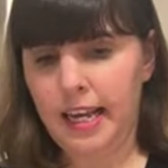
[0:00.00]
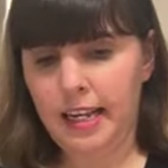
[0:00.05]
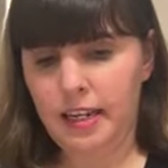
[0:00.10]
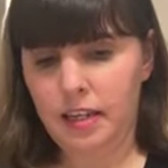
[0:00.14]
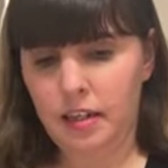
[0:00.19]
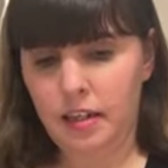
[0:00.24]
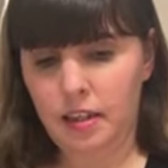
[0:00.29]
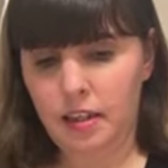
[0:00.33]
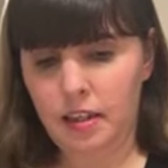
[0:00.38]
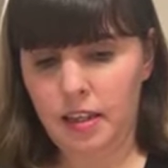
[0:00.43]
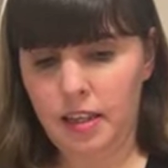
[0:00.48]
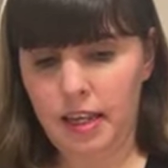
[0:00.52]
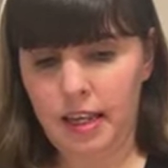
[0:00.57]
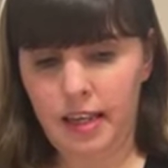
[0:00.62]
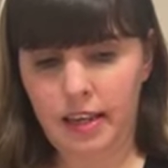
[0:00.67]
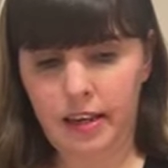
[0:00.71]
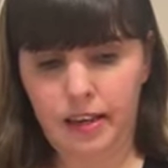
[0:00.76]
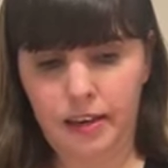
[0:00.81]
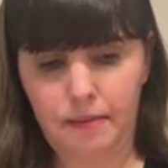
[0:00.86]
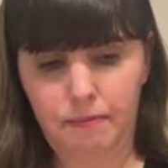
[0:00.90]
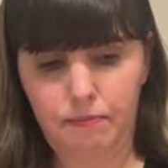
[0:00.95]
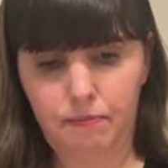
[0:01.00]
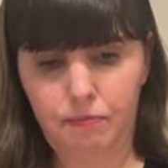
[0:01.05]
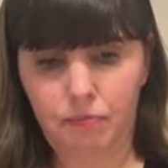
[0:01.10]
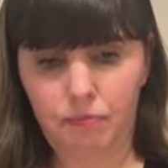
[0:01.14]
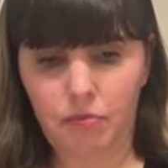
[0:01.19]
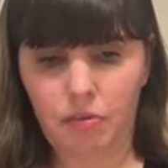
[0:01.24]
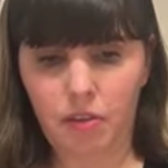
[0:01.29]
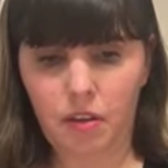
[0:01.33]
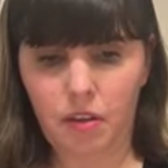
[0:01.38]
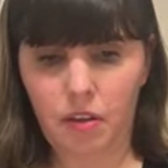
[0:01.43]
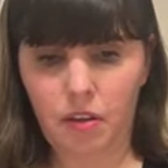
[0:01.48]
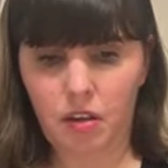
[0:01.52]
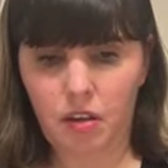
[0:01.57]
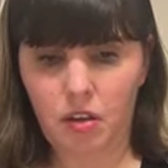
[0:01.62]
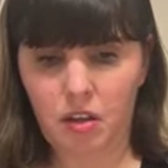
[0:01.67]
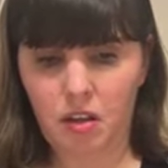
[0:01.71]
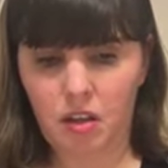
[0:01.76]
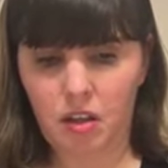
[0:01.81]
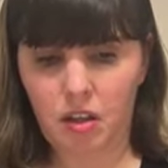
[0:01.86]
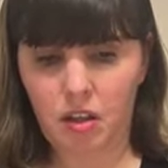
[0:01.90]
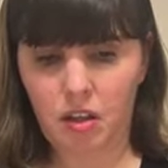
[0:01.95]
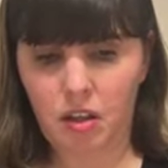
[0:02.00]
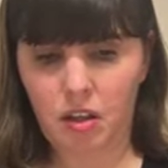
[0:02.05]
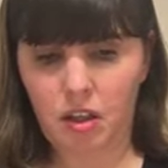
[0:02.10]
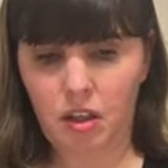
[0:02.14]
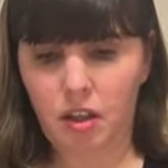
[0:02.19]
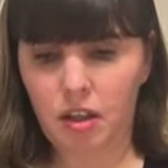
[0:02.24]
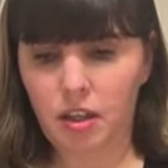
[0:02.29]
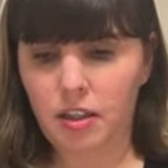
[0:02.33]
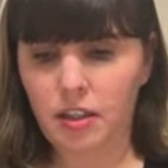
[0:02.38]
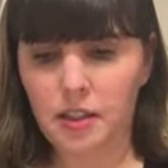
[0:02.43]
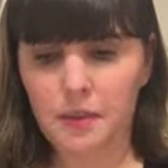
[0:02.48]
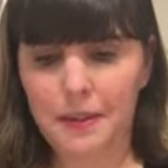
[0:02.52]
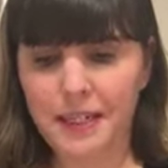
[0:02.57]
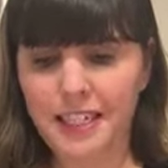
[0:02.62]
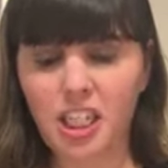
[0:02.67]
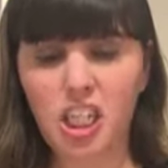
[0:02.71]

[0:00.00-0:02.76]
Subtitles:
that there. So